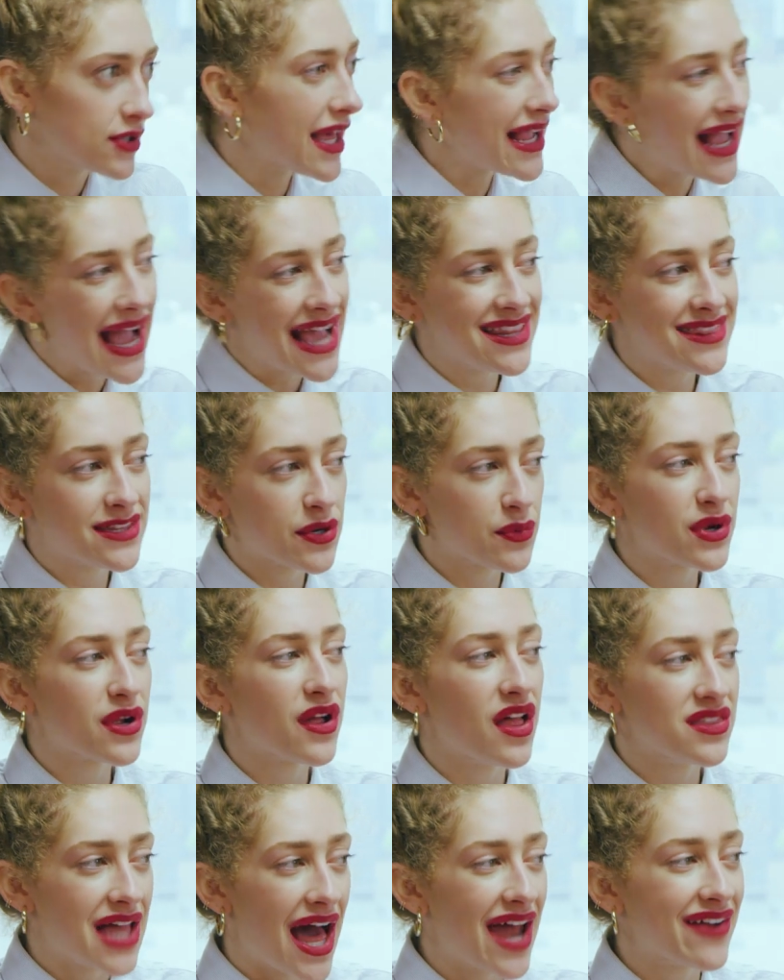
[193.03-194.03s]
Like, I there yeah.
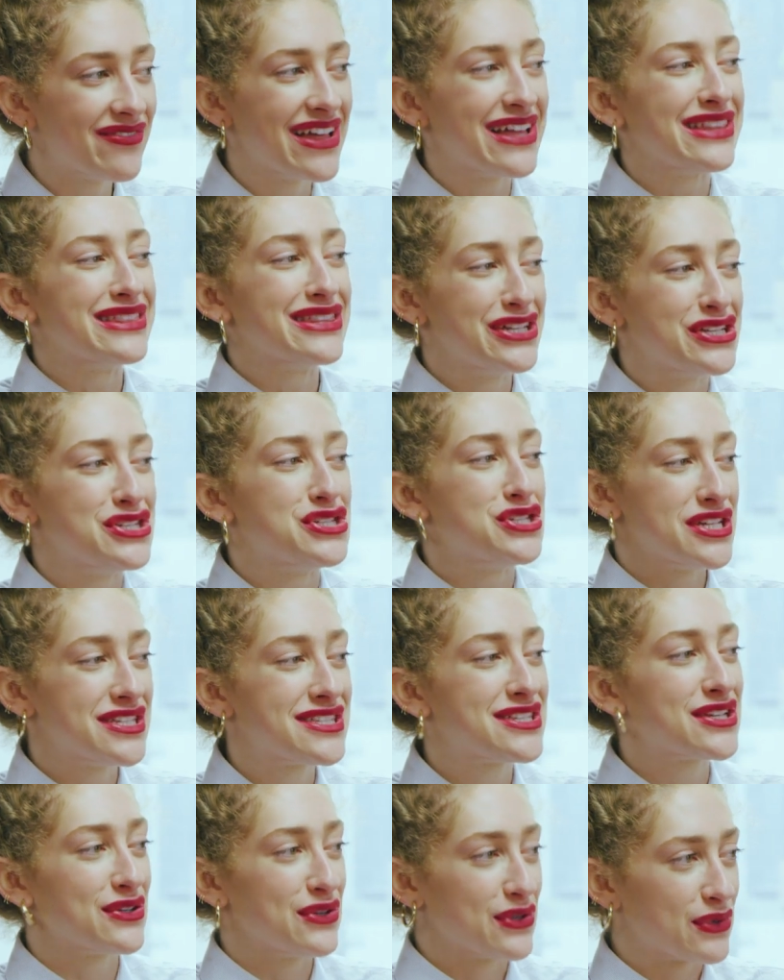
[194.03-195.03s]
were a lot of like
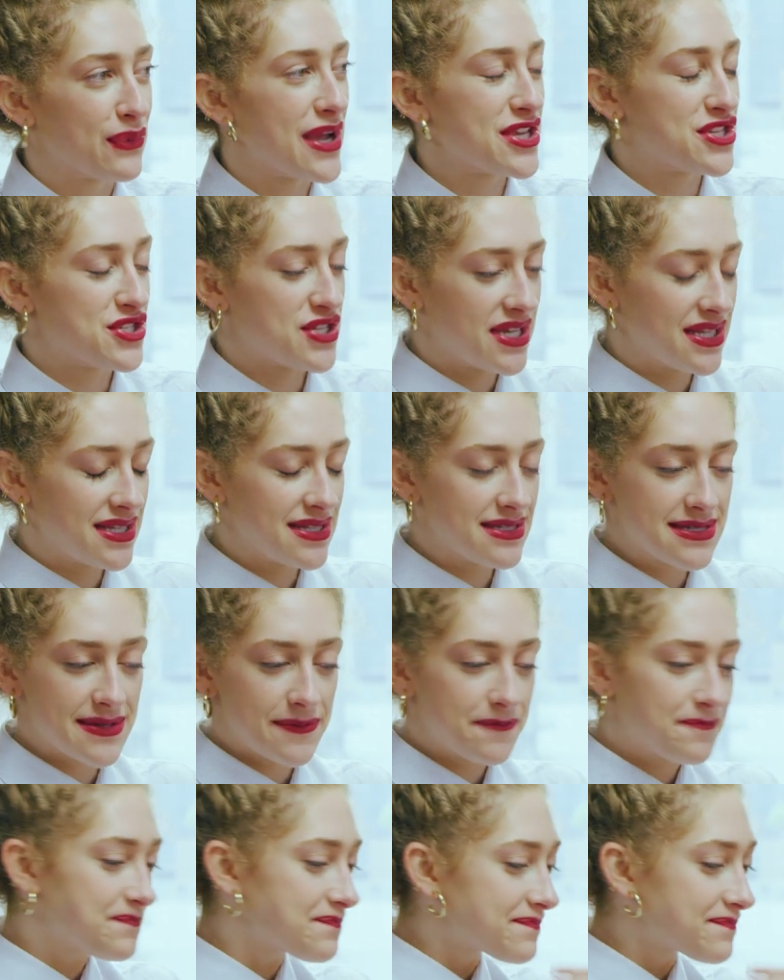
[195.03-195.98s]
logistical questions.